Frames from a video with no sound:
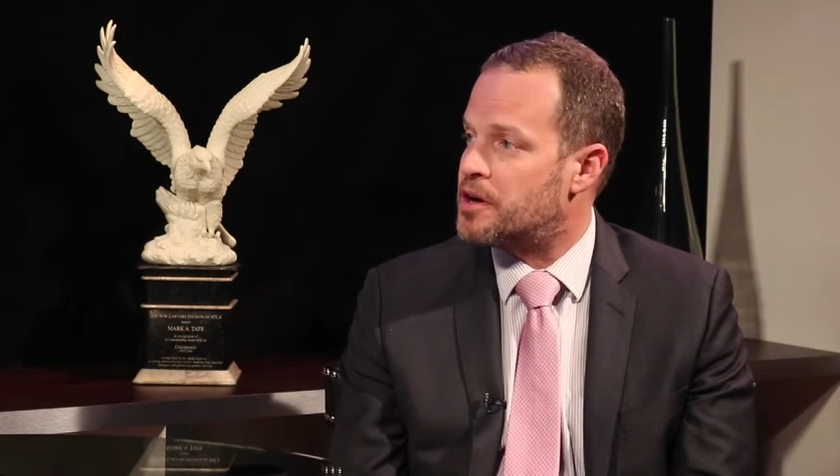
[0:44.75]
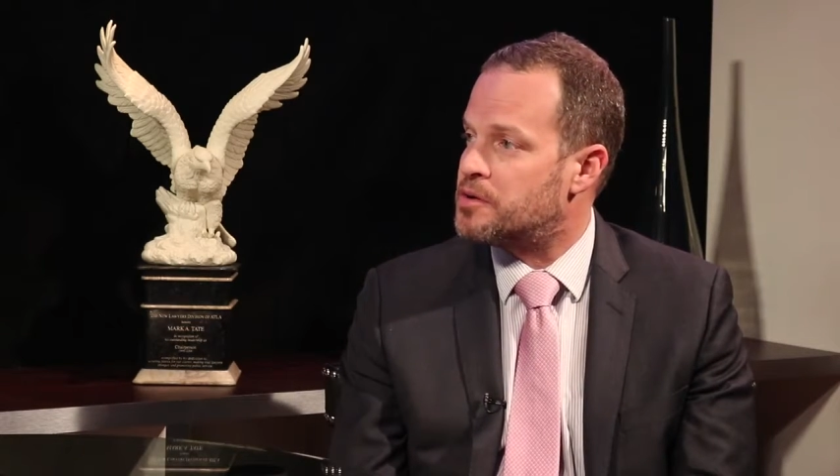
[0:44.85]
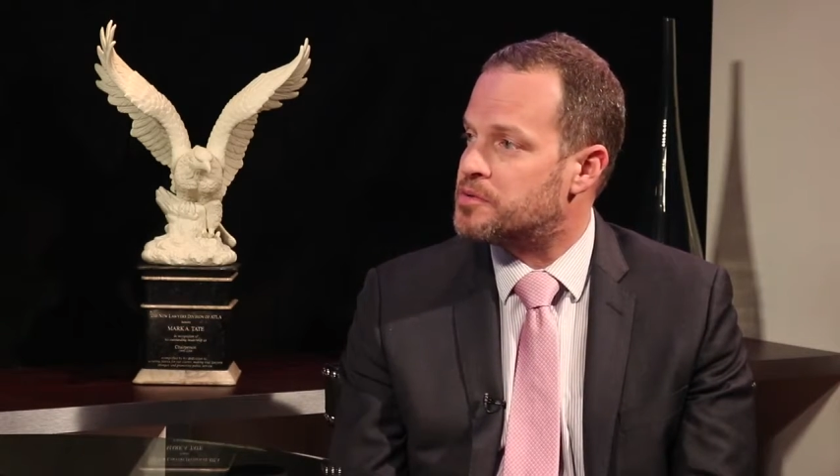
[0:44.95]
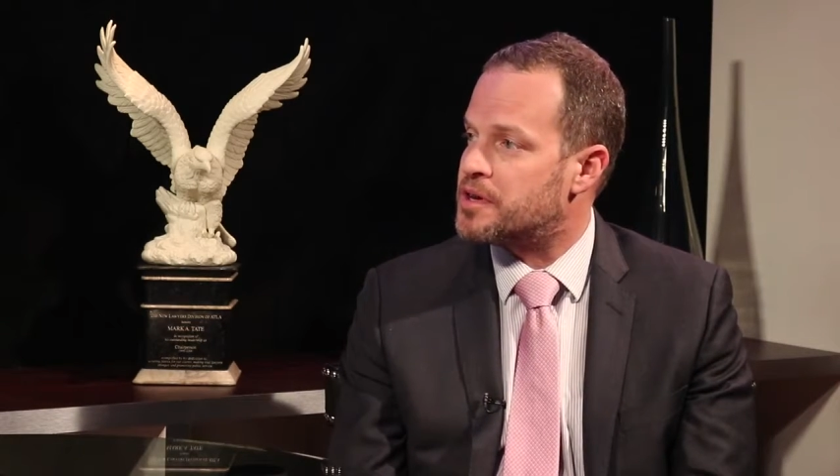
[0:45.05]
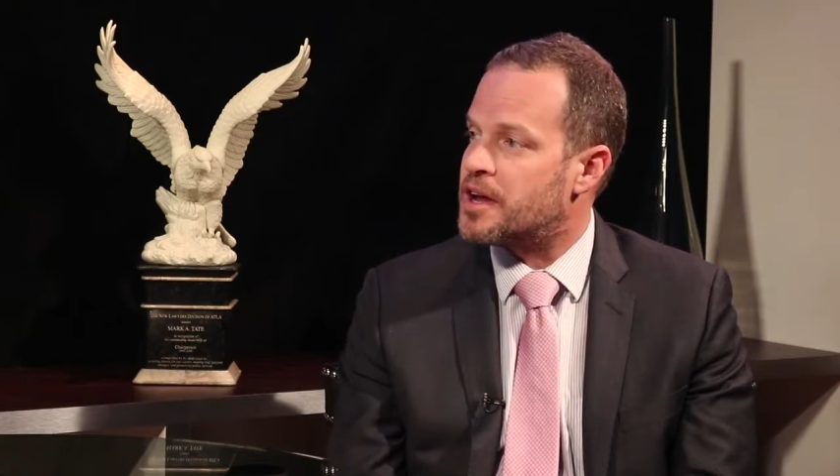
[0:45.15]

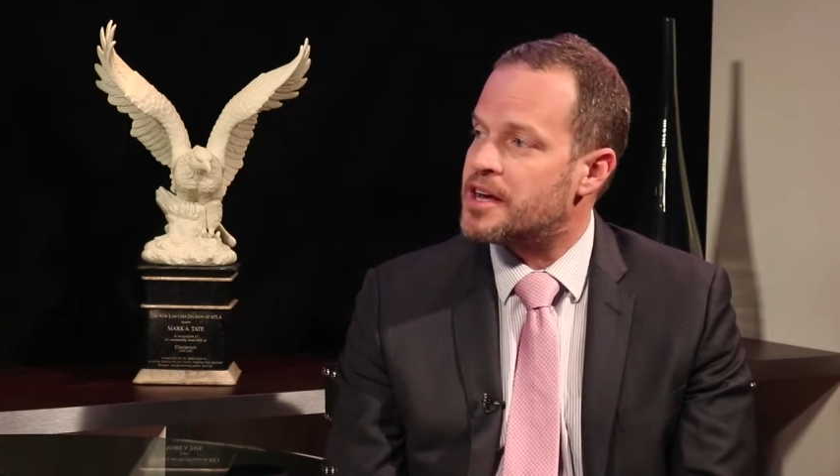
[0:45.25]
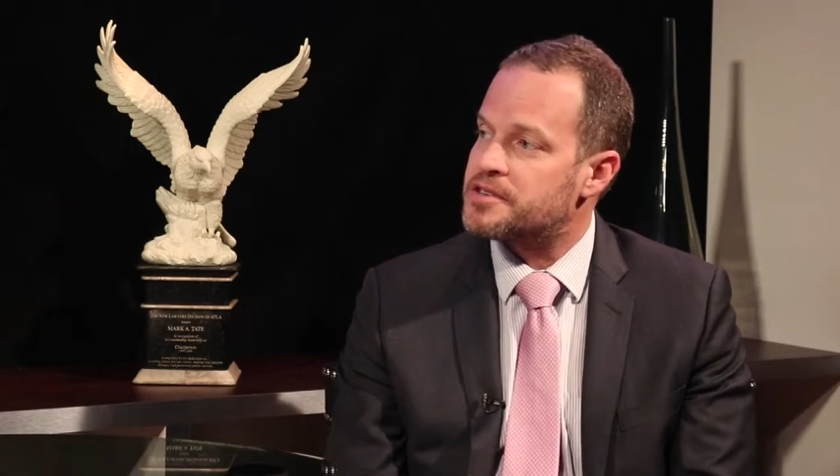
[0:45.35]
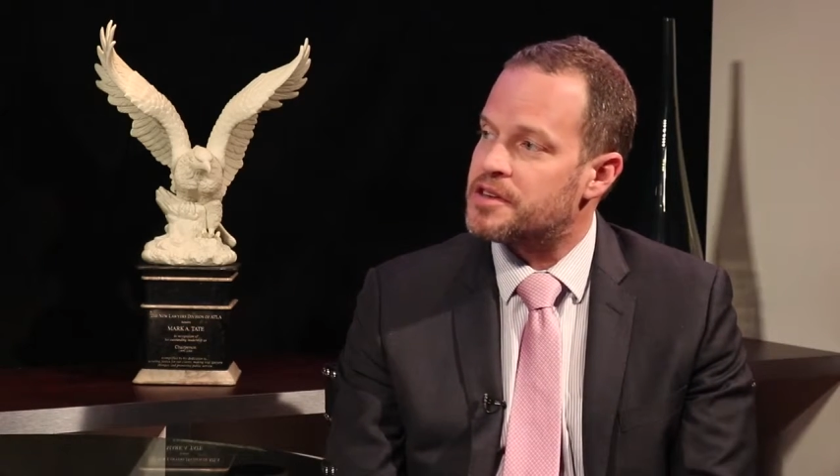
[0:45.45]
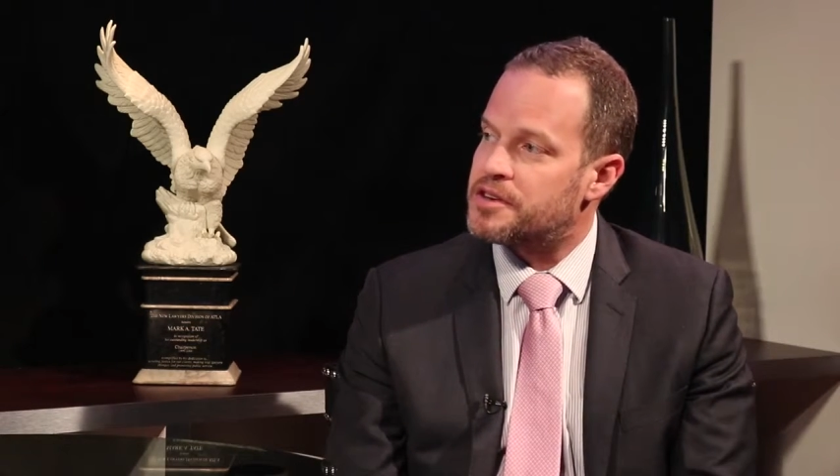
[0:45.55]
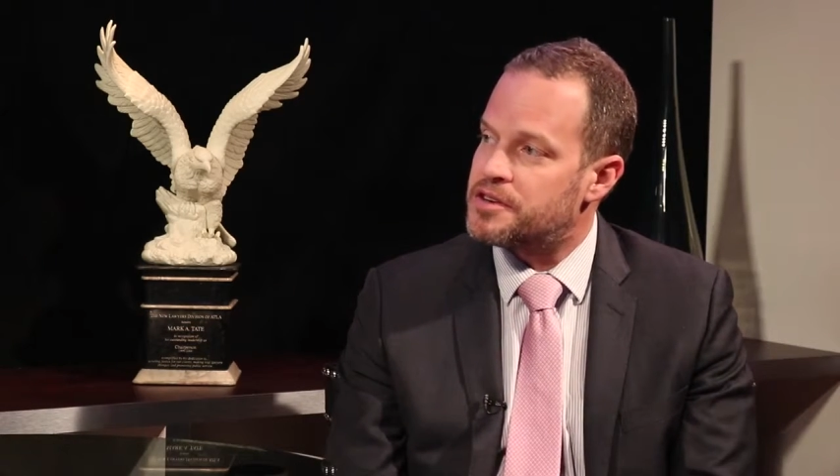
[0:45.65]
owns and
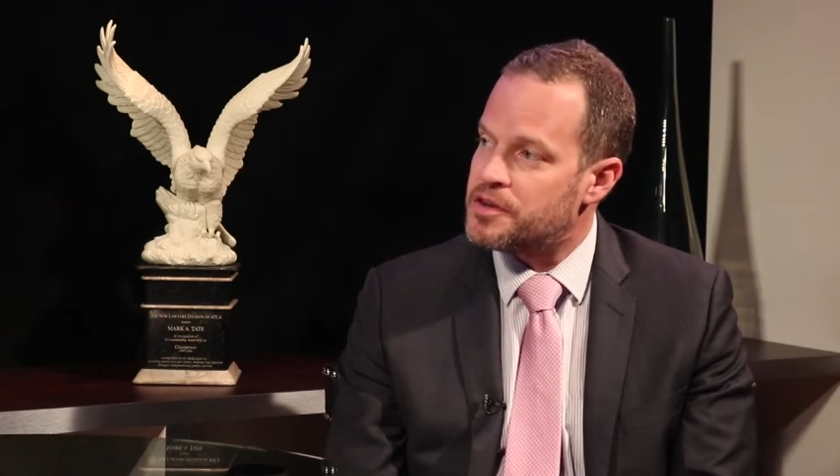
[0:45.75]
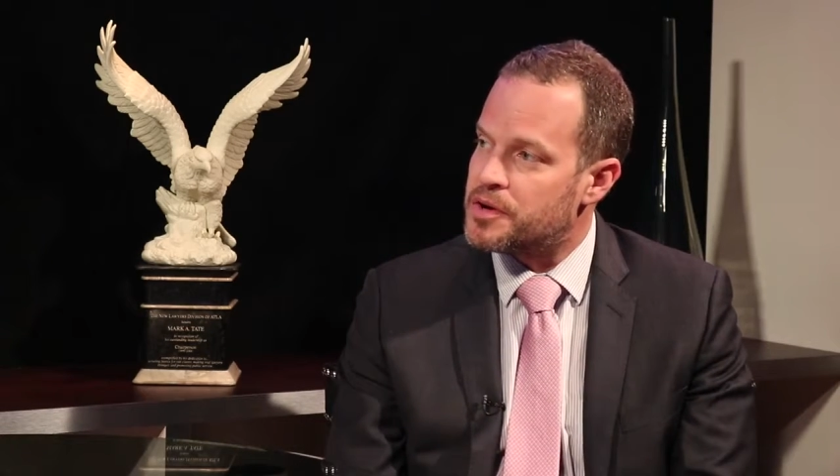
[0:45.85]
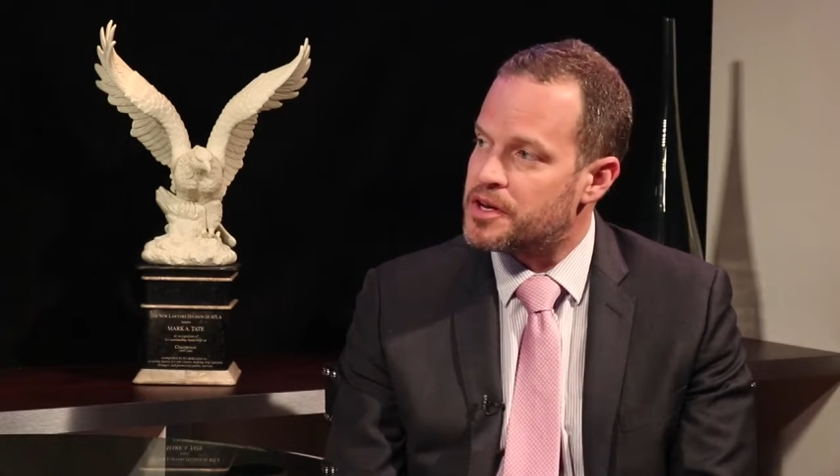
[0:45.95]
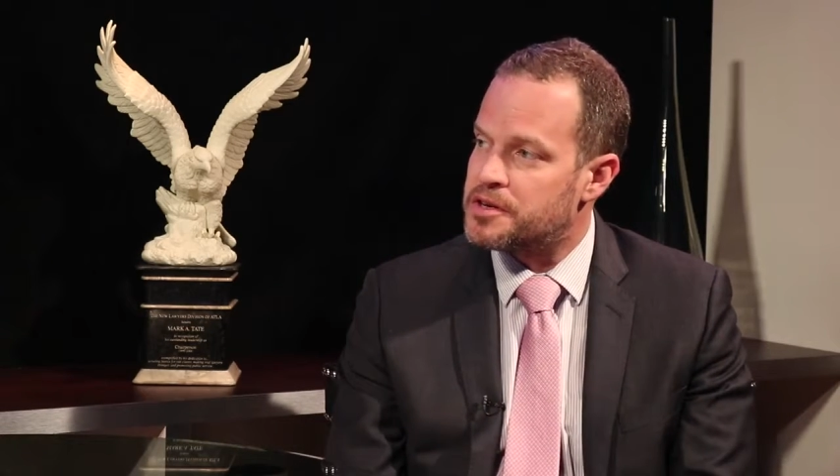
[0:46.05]
has the duty